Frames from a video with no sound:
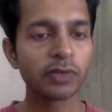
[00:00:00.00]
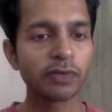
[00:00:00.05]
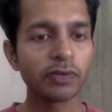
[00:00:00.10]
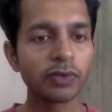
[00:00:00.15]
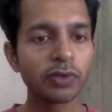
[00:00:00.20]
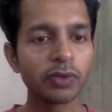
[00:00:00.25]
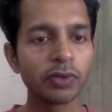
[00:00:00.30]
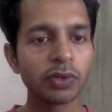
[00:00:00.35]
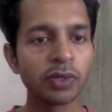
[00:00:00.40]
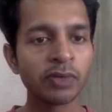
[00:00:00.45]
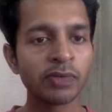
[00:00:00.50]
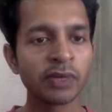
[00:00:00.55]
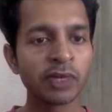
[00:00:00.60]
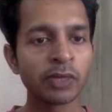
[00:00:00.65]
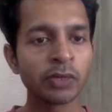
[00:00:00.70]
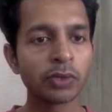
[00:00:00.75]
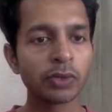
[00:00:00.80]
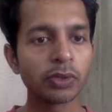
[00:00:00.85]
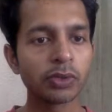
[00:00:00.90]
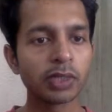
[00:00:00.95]
if you if I
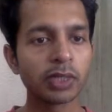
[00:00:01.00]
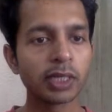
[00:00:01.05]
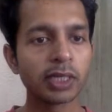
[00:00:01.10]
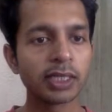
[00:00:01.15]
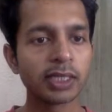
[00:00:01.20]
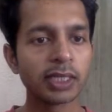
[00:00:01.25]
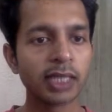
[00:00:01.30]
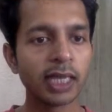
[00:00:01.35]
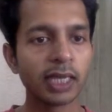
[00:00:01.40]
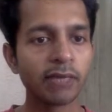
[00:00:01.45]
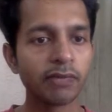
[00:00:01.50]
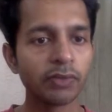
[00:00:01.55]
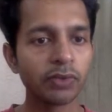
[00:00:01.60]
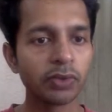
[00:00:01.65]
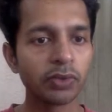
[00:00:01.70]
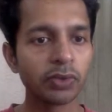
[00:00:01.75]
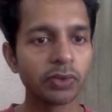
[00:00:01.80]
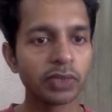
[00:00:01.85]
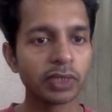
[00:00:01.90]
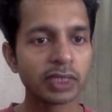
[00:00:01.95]
go to the design view
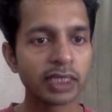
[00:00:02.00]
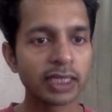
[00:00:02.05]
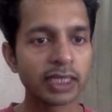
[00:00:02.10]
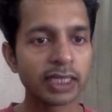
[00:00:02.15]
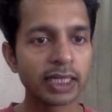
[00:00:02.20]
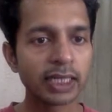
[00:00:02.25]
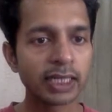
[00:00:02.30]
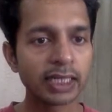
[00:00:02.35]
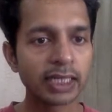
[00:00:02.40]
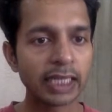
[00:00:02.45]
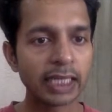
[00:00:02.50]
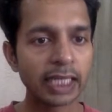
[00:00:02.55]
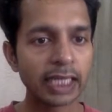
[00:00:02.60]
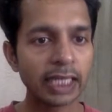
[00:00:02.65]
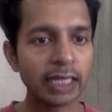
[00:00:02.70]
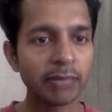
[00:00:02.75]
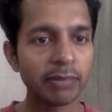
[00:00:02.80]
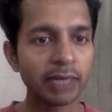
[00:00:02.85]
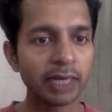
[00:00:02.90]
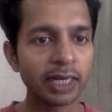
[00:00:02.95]
you'll see that the
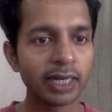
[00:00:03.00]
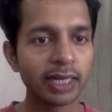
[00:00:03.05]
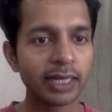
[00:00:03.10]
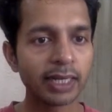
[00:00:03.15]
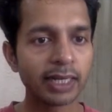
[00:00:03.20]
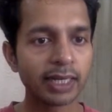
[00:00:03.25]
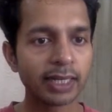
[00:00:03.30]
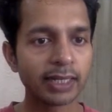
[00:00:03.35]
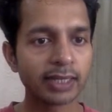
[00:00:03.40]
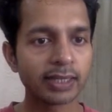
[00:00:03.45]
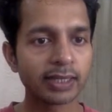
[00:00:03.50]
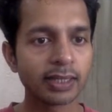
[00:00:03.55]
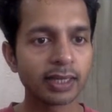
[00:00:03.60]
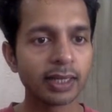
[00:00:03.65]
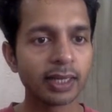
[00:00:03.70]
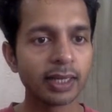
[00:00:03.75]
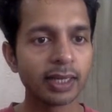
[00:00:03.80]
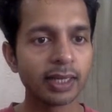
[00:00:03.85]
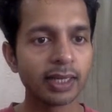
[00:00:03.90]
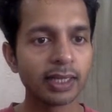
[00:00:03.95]
email text
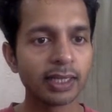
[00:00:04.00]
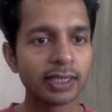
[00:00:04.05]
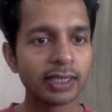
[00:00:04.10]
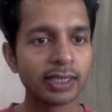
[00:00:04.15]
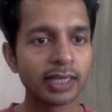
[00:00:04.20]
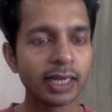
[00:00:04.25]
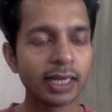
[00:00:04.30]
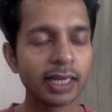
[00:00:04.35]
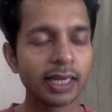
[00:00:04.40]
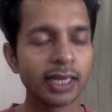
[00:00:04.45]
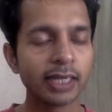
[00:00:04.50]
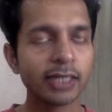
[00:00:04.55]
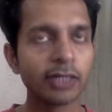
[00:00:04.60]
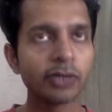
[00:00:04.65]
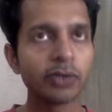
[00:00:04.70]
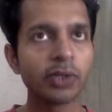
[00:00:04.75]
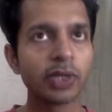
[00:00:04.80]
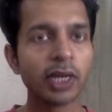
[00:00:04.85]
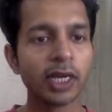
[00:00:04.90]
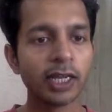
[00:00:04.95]
is aligned
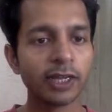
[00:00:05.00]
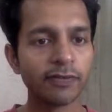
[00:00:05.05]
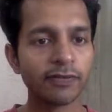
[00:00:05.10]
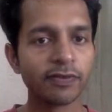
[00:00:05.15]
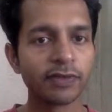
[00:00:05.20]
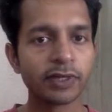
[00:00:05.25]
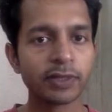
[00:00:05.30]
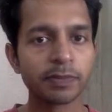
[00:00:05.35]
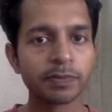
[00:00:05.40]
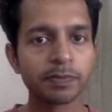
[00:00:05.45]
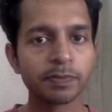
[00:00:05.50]
to the left